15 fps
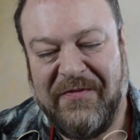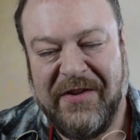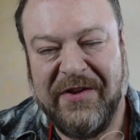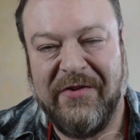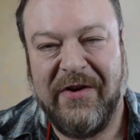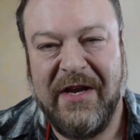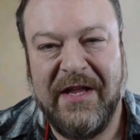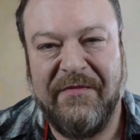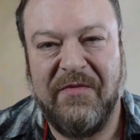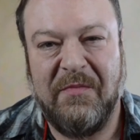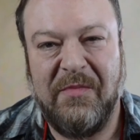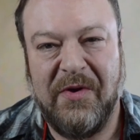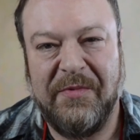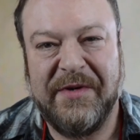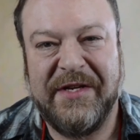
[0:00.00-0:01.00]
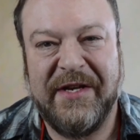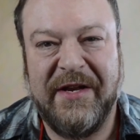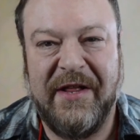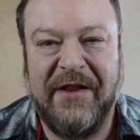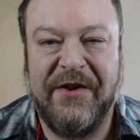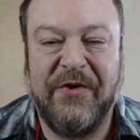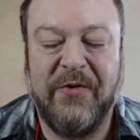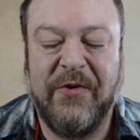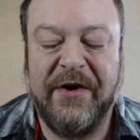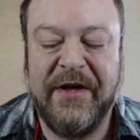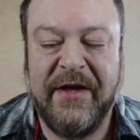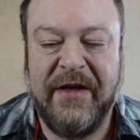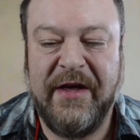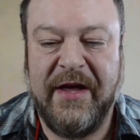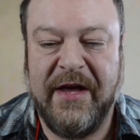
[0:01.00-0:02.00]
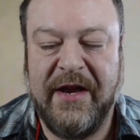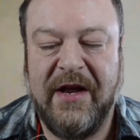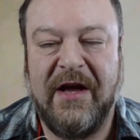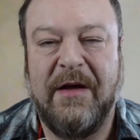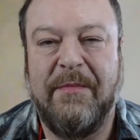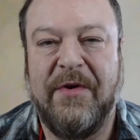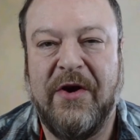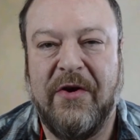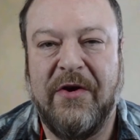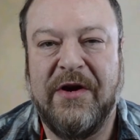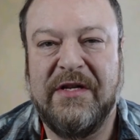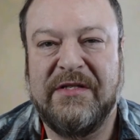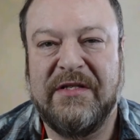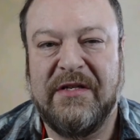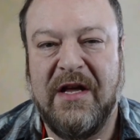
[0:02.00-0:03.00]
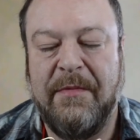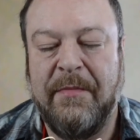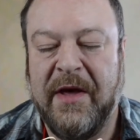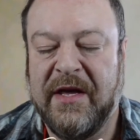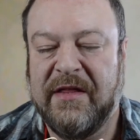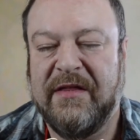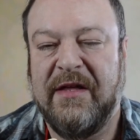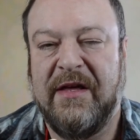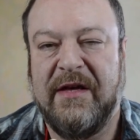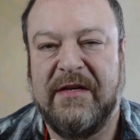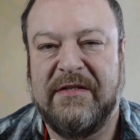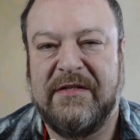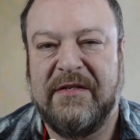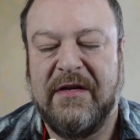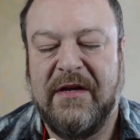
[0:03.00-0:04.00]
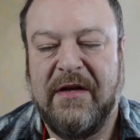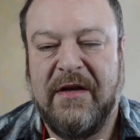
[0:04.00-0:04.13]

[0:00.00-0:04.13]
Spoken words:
Flodo. I live in Bloomington, Illinois, and I'm an artist. I make things.